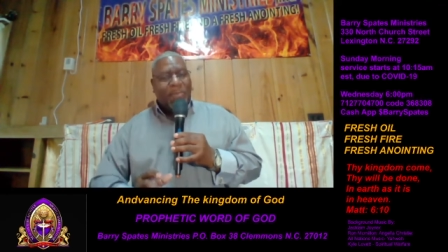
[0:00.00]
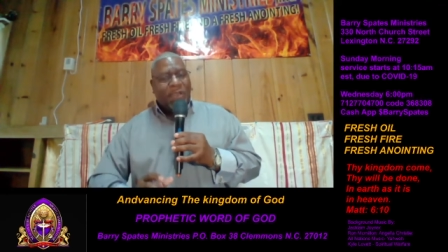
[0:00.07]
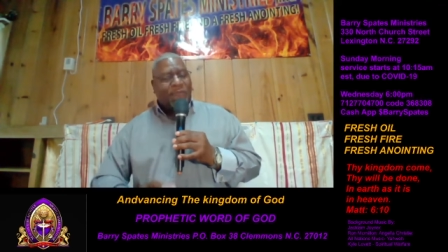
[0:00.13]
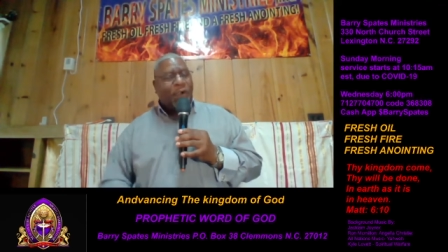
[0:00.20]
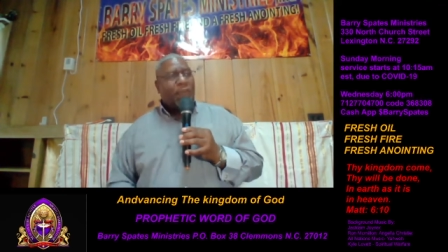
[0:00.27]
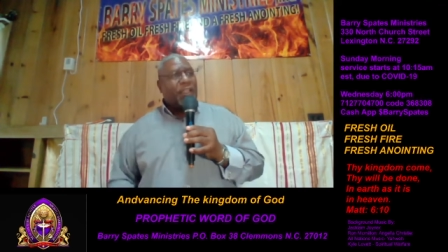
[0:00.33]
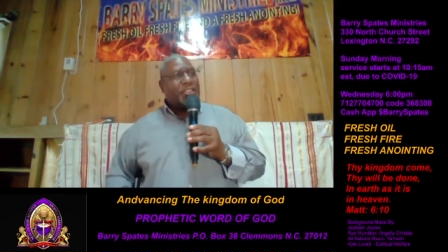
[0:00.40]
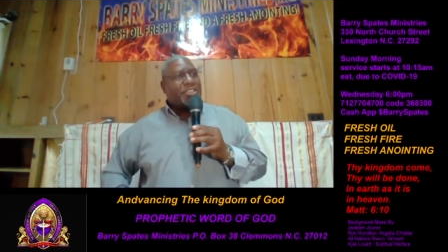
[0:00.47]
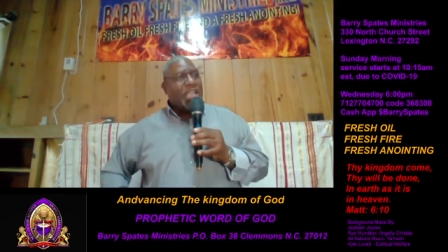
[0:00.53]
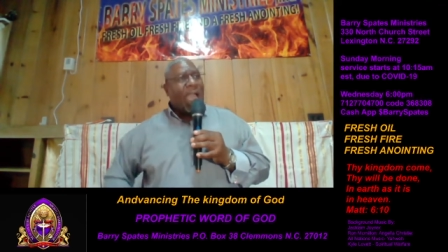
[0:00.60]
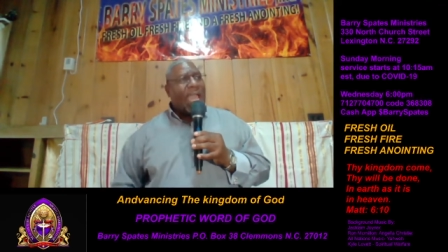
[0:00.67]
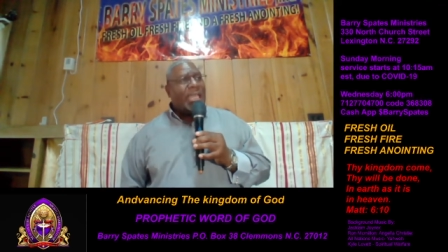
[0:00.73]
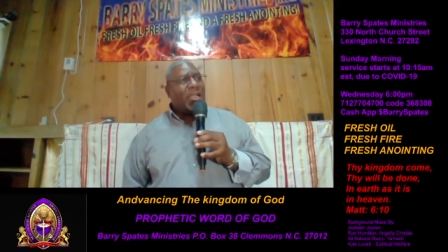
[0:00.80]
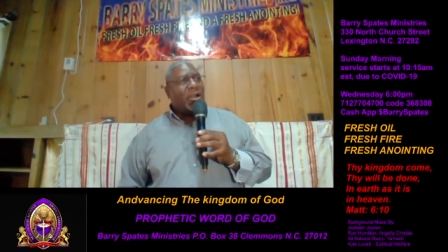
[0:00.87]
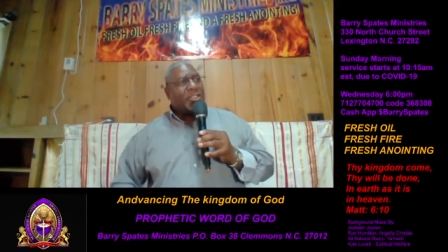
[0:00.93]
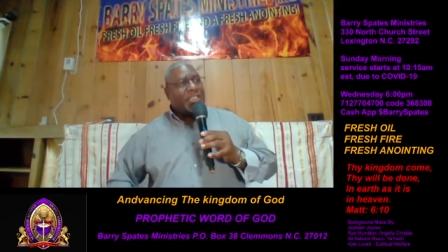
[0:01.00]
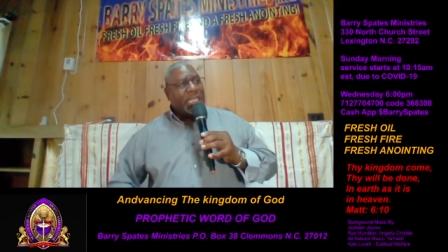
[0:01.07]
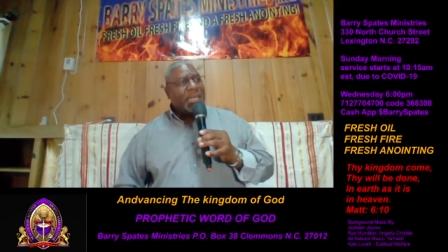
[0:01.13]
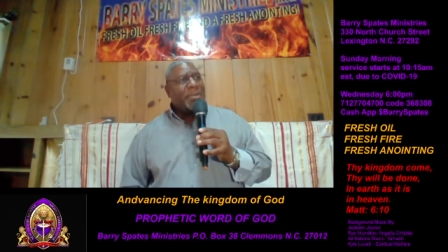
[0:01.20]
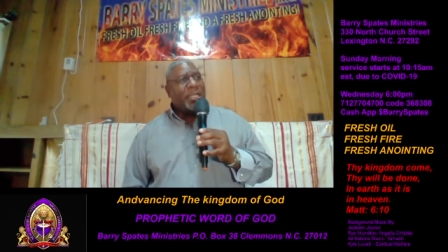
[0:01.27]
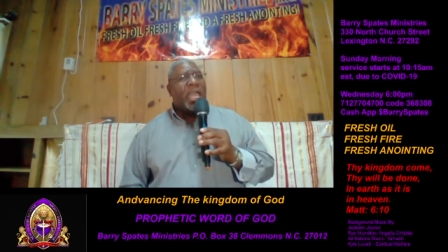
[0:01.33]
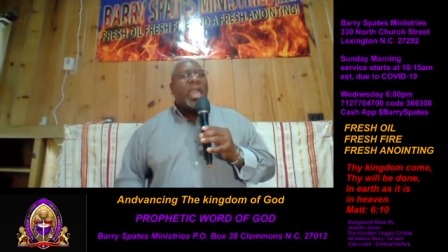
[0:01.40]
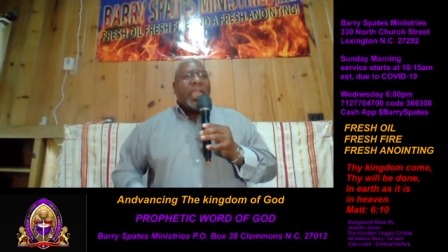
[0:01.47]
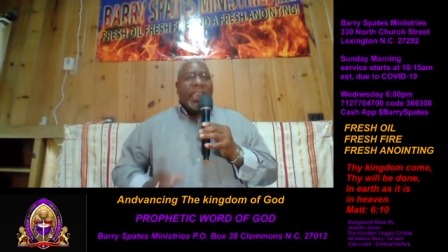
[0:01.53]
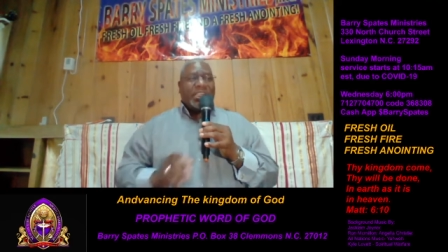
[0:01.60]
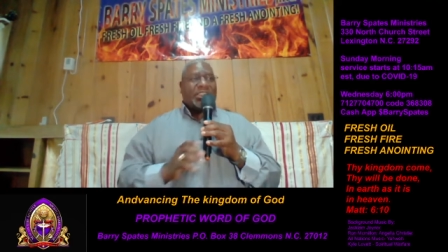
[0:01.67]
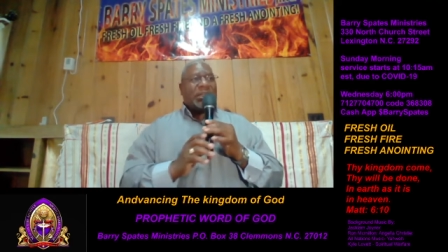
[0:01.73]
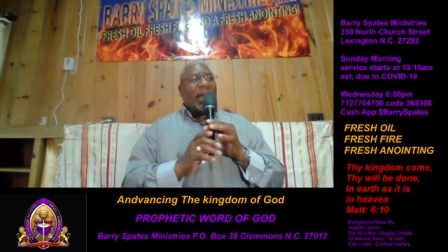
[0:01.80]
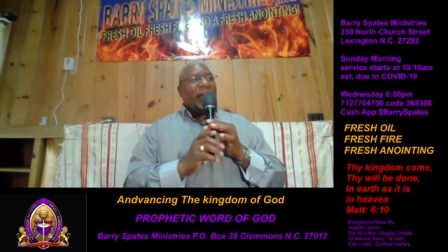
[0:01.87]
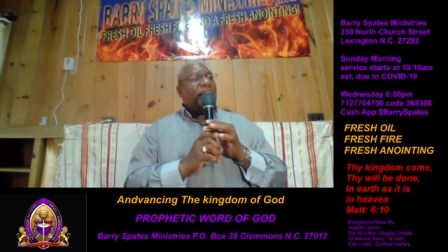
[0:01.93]
before the giant or demon, he
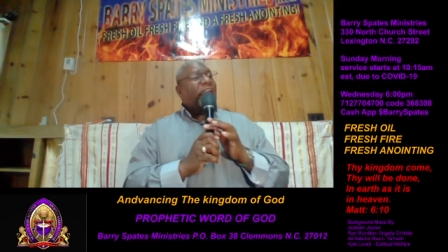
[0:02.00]
slays